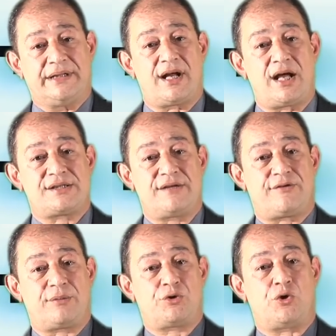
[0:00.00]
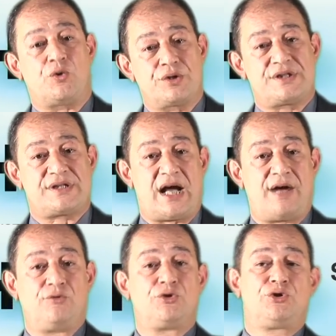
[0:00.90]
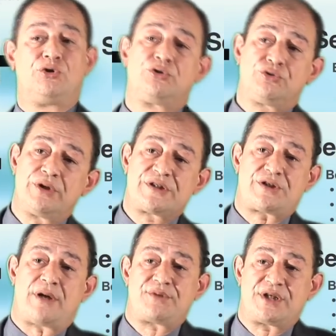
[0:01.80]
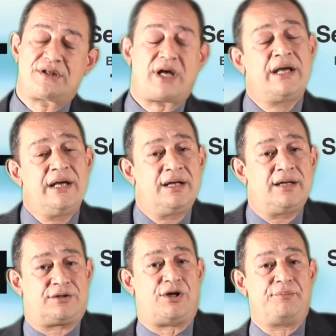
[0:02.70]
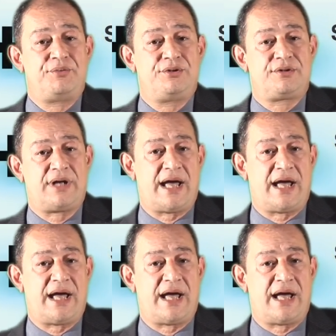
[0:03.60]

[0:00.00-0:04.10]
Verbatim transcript: Then I say from courses I would go to a subject like computer